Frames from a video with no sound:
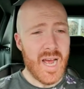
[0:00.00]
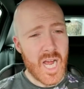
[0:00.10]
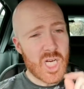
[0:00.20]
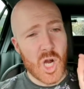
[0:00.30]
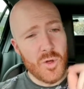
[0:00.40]

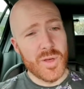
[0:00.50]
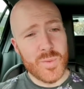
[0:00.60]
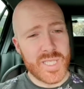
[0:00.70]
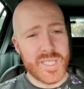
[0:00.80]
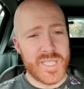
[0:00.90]
a goal that
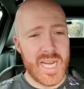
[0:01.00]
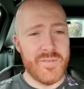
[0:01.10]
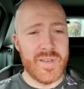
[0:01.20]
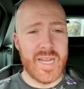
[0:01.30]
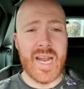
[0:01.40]
was
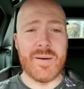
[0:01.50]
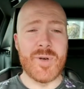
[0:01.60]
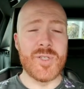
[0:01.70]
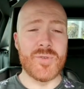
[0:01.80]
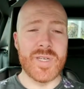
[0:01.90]
achieved in our
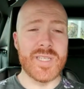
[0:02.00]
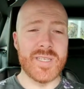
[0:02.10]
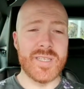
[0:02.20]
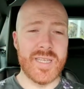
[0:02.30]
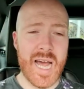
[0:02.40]
most
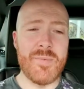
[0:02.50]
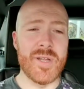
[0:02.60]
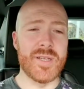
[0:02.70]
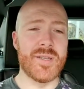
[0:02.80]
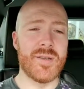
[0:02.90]
recent
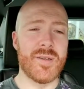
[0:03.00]
cabinet.